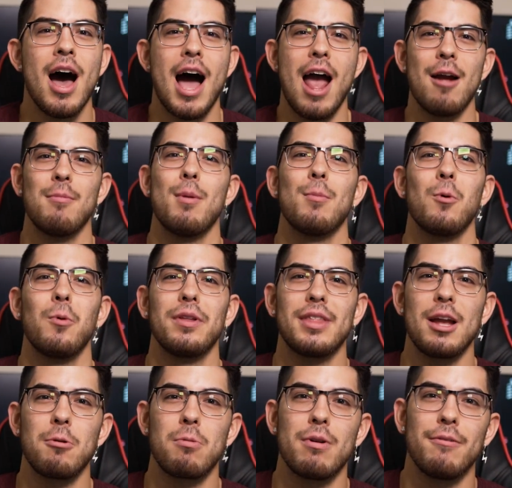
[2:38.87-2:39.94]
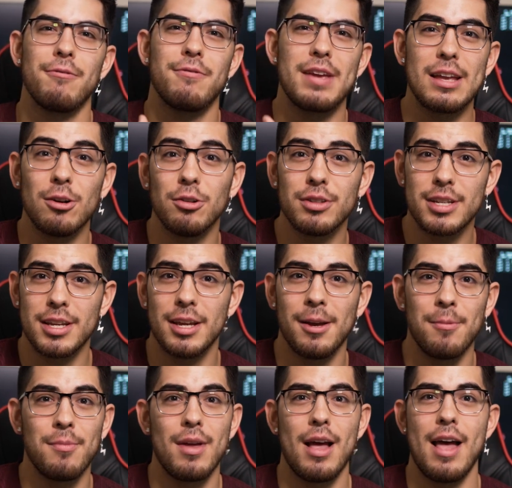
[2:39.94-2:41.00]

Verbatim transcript: i remember when they revealed him